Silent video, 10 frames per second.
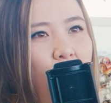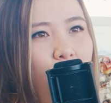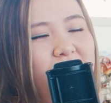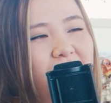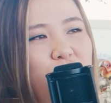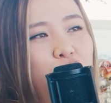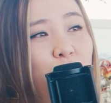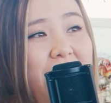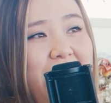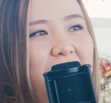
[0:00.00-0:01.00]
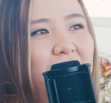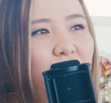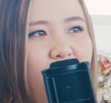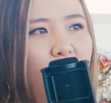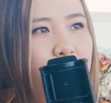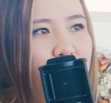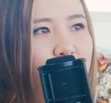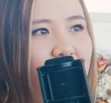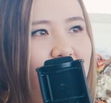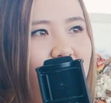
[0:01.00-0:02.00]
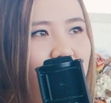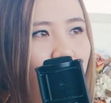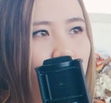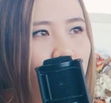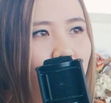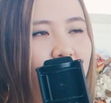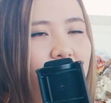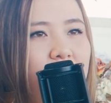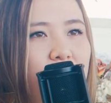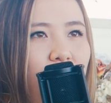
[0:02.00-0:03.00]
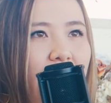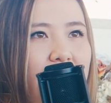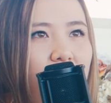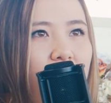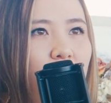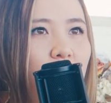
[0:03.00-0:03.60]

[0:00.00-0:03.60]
almost like a training and learning opportunity as a couple to like